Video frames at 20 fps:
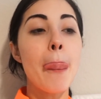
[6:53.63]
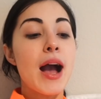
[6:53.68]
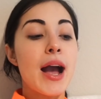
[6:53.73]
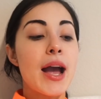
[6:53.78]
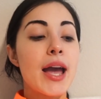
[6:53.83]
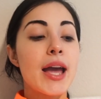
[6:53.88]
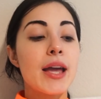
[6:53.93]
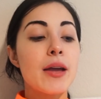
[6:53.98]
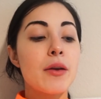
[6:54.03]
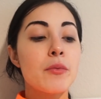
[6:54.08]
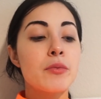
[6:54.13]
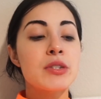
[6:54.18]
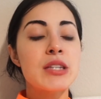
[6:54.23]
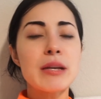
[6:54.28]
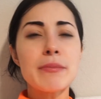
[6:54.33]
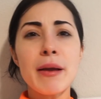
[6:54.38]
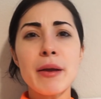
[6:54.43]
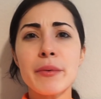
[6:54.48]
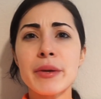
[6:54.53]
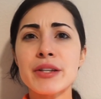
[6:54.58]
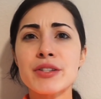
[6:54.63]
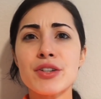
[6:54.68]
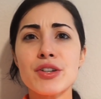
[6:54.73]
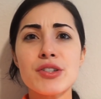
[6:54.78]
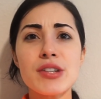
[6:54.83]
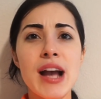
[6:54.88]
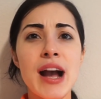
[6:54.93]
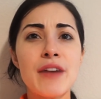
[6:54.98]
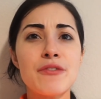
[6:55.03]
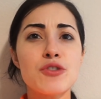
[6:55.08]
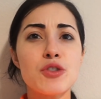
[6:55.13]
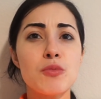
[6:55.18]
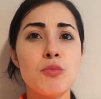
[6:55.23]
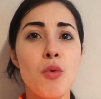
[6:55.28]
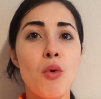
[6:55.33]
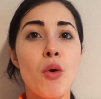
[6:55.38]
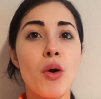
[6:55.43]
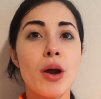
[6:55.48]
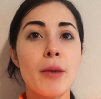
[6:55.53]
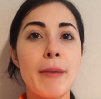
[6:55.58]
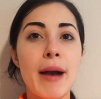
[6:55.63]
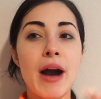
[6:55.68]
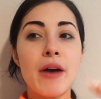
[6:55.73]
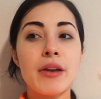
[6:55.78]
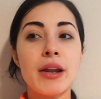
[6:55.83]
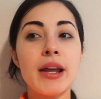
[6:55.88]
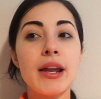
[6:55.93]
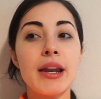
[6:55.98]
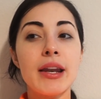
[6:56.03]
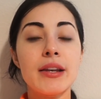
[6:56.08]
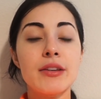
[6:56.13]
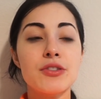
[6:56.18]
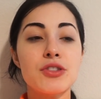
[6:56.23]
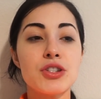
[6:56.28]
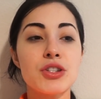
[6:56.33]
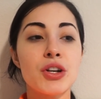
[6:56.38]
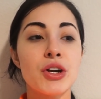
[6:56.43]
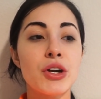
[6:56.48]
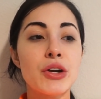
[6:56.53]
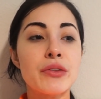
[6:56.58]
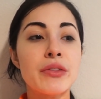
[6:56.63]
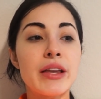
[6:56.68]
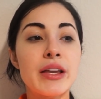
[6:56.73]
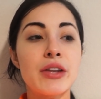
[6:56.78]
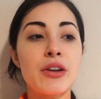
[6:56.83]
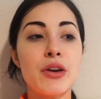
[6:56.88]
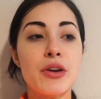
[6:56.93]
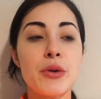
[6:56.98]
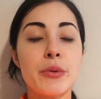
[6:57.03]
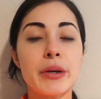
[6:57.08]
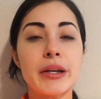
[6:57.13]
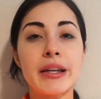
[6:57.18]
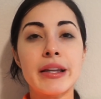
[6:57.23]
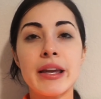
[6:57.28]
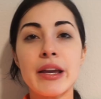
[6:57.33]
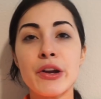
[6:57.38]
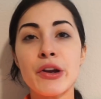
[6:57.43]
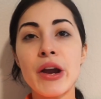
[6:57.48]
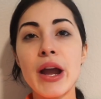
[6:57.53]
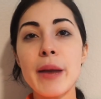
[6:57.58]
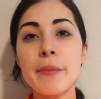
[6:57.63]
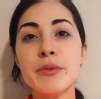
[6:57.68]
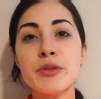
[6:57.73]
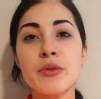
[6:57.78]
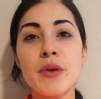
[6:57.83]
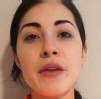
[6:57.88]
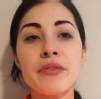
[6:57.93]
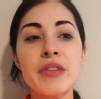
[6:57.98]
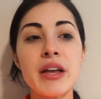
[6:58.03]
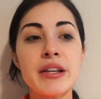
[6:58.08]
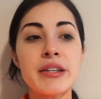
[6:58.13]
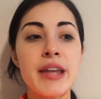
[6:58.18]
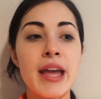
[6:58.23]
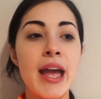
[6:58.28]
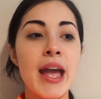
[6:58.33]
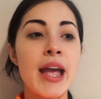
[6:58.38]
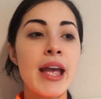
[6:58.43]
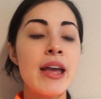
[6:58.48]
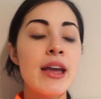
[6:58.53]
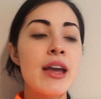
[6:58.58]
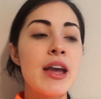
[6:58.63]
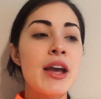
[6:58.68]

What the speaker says: I did my research after more about it and just heard that, you know, you were gonna get cramps throughout that day.